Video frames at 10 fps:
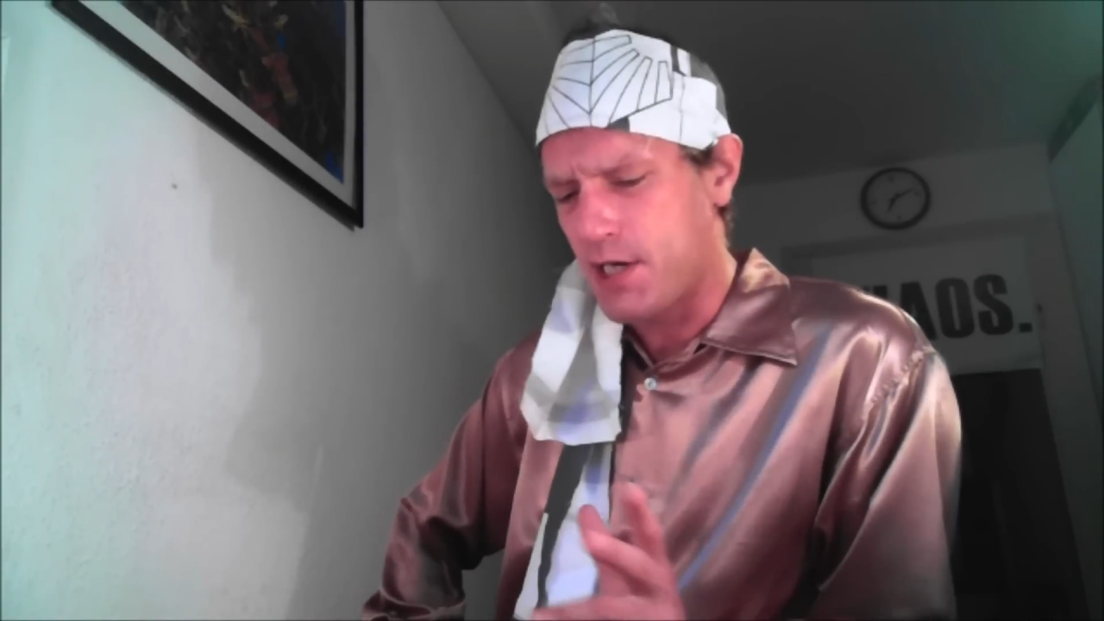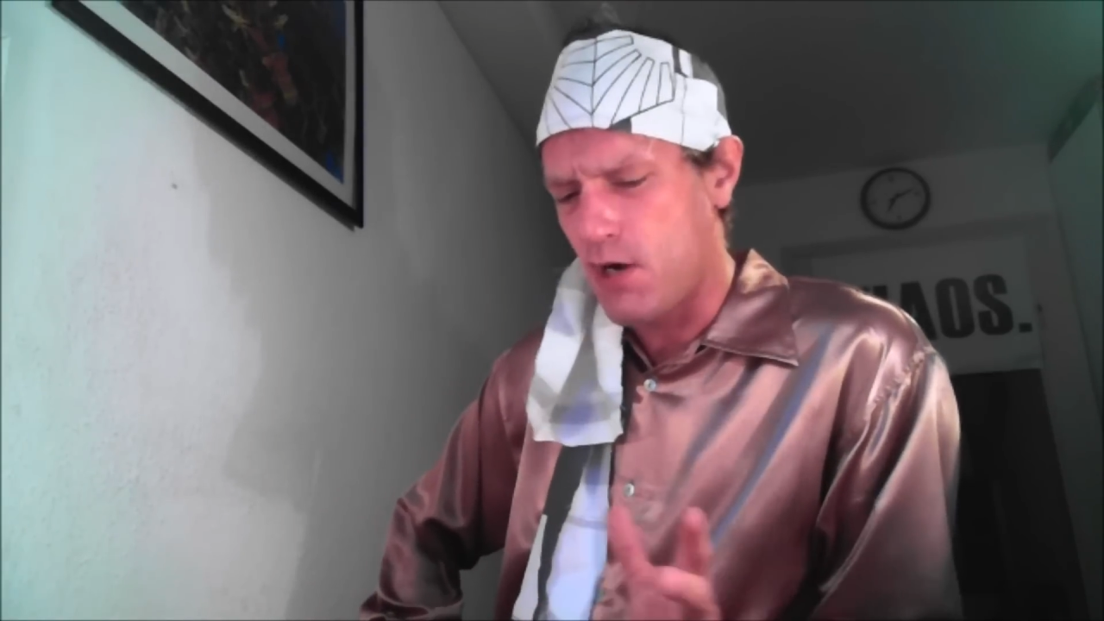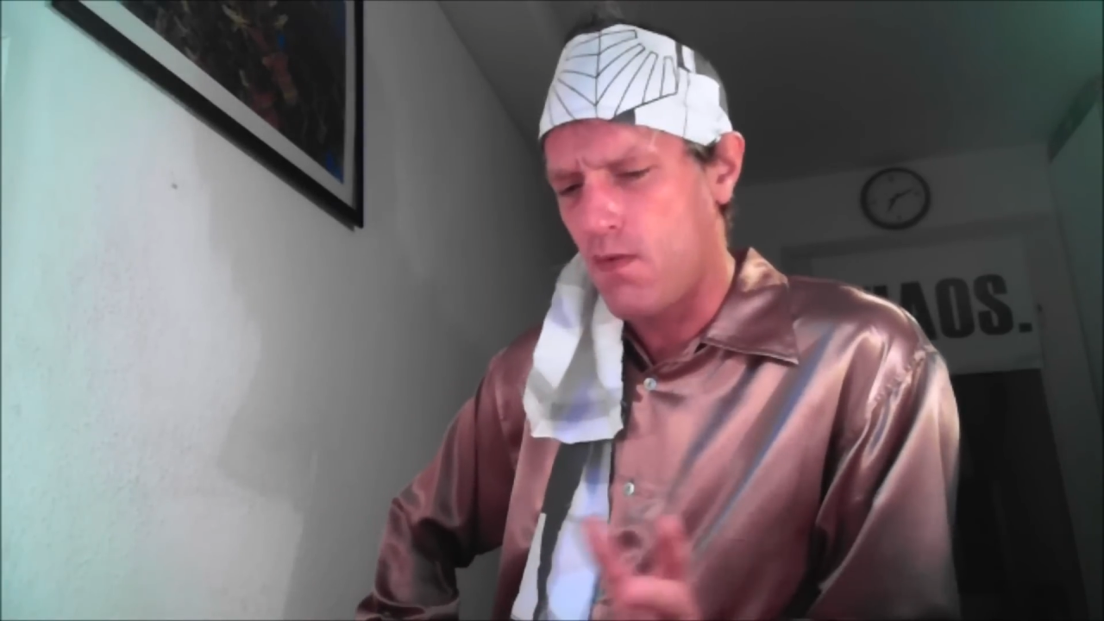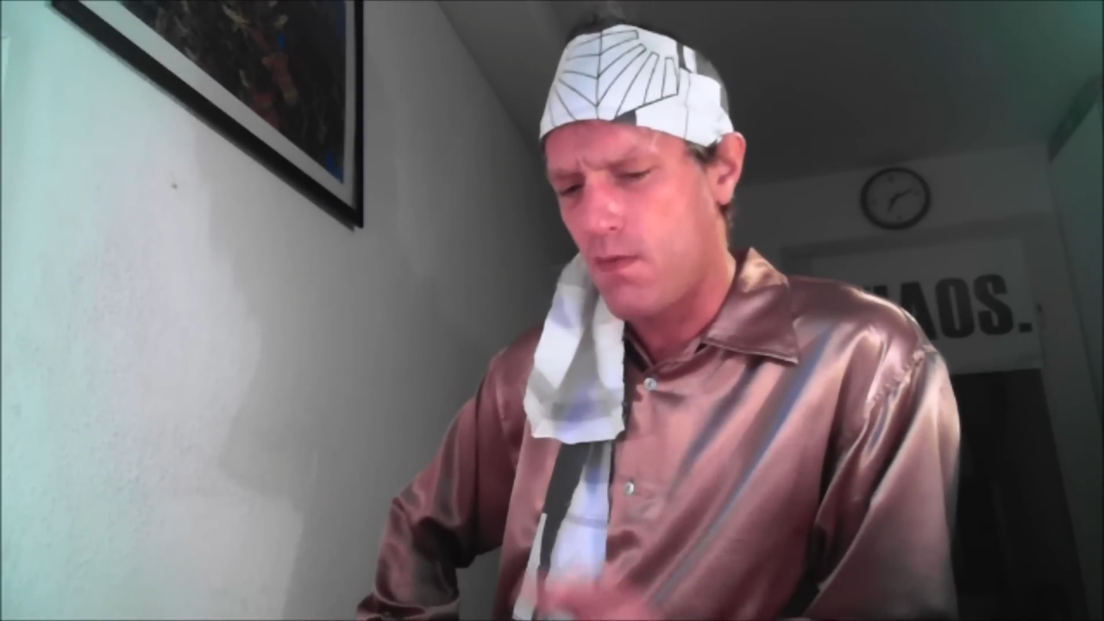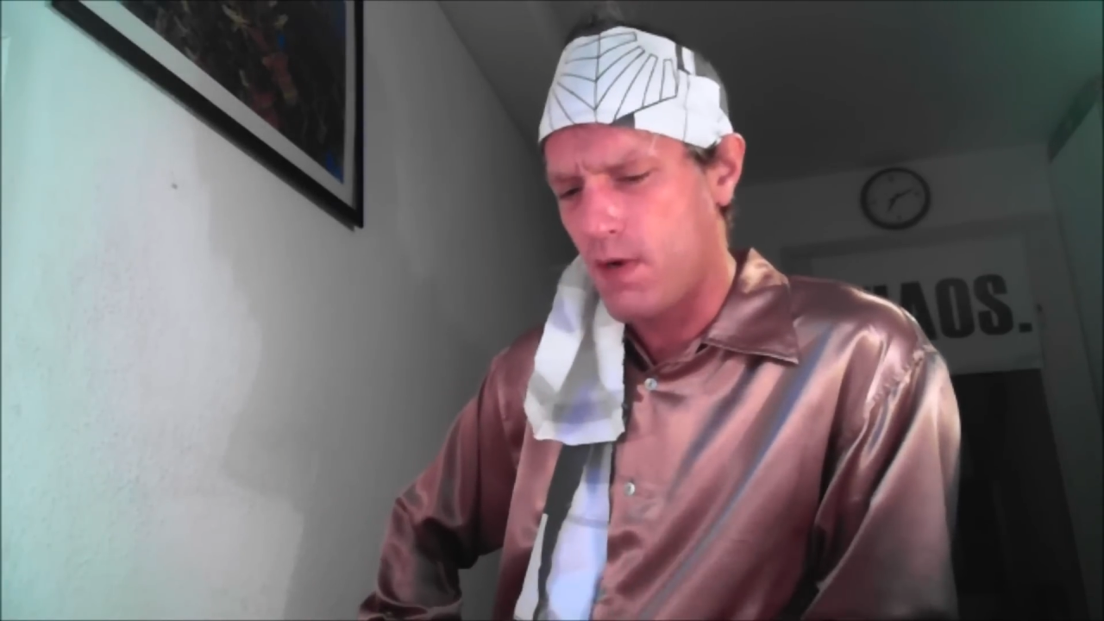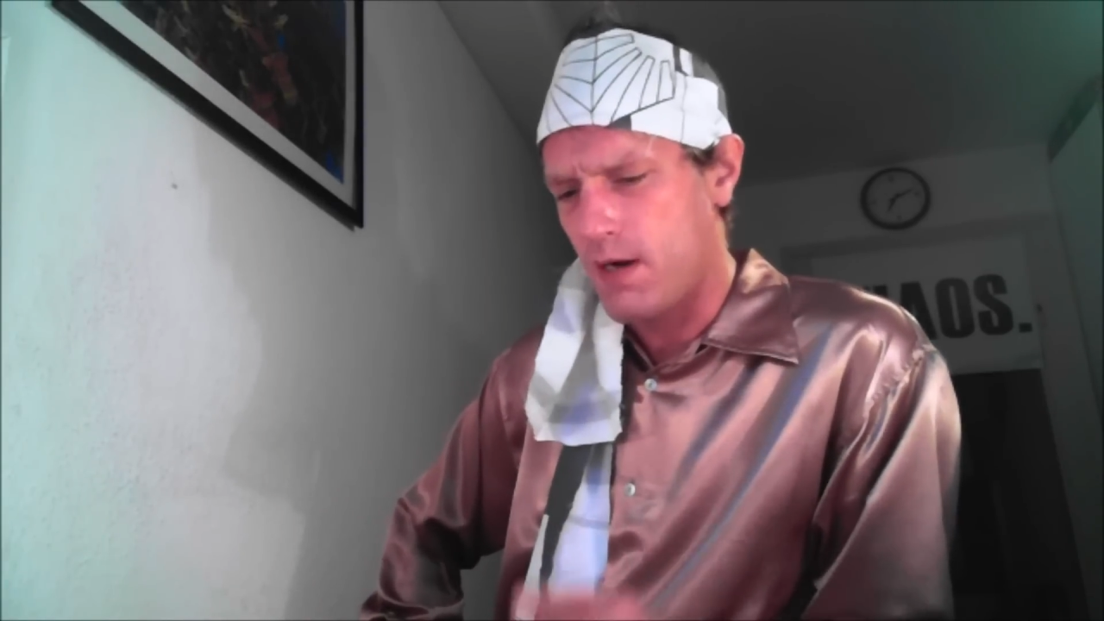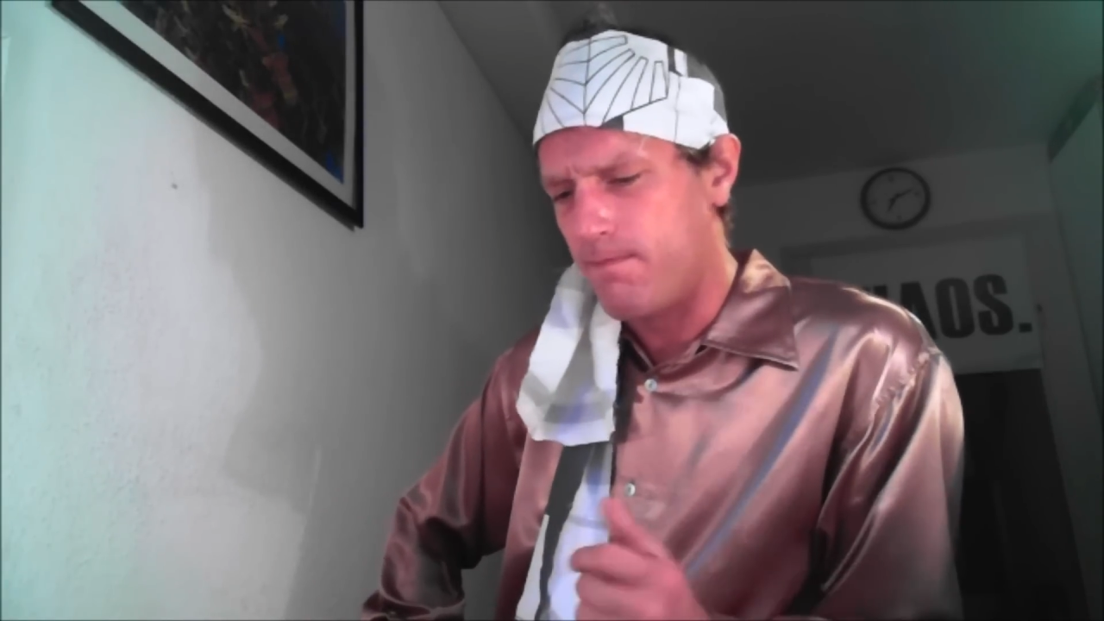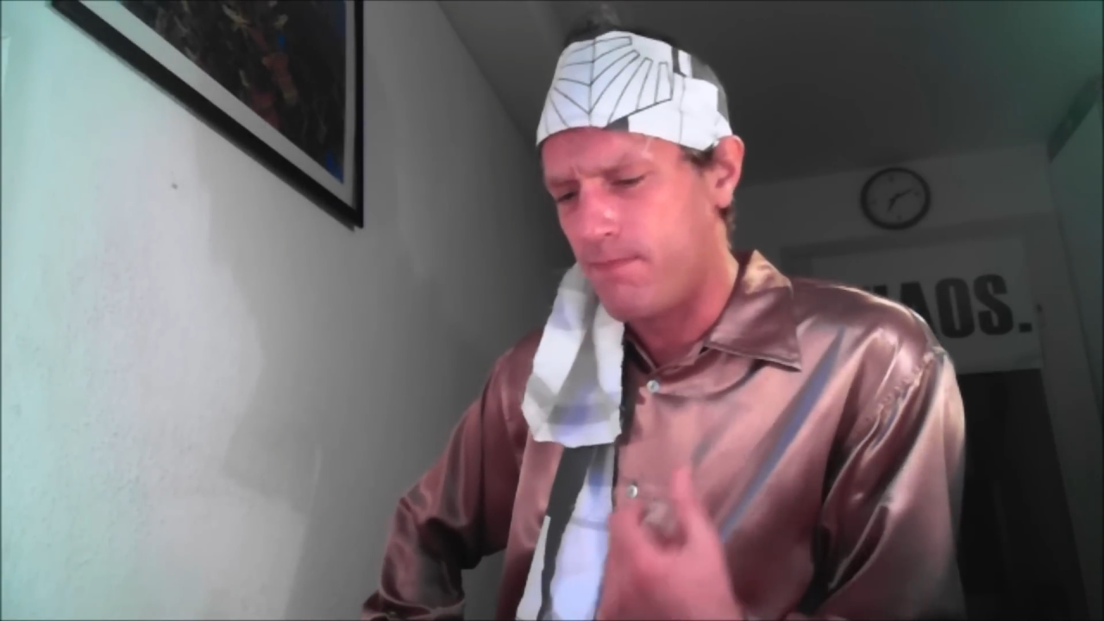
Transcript: show